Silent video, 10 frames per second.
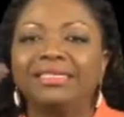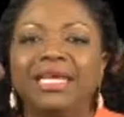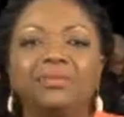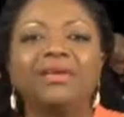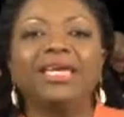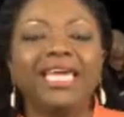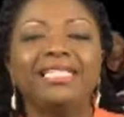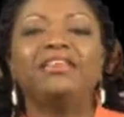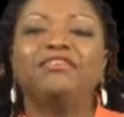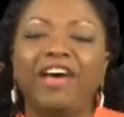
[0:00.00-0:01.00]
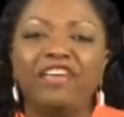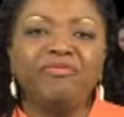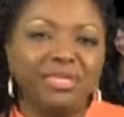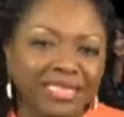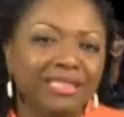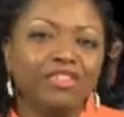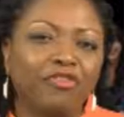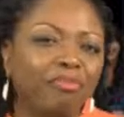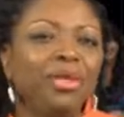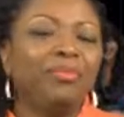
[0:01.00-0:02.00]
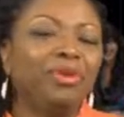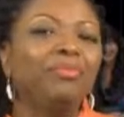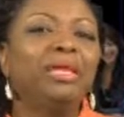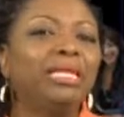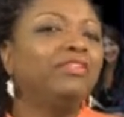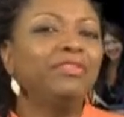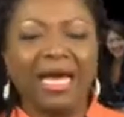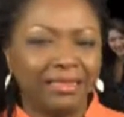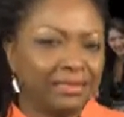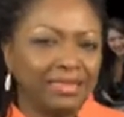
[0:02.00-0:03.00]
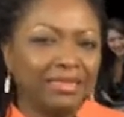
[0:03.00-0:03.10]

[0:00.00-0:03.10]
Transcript: it said up to 85% of people believe that.